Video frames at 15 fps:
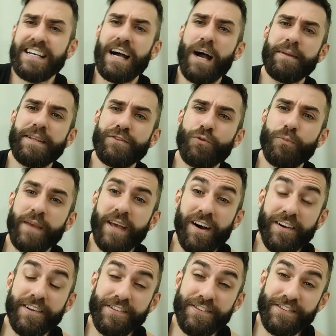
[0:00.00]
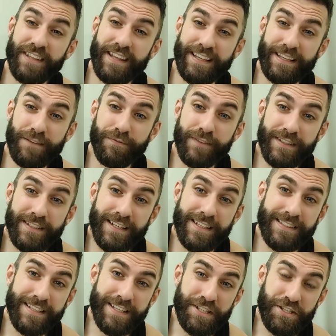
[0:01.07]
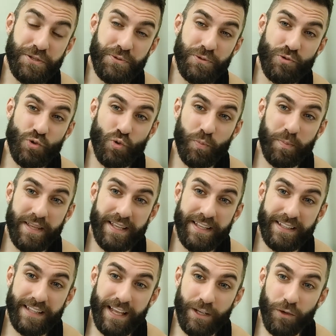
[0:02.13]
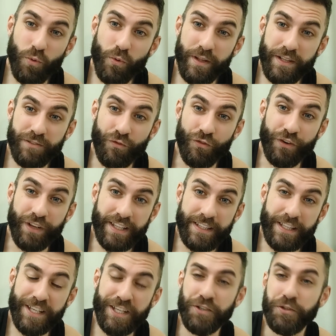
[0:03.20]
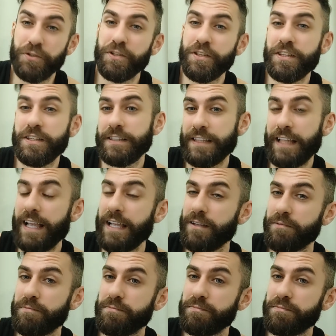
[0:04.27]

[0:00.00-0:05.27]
I mean, to be honest, like if it continues to be like going really good, like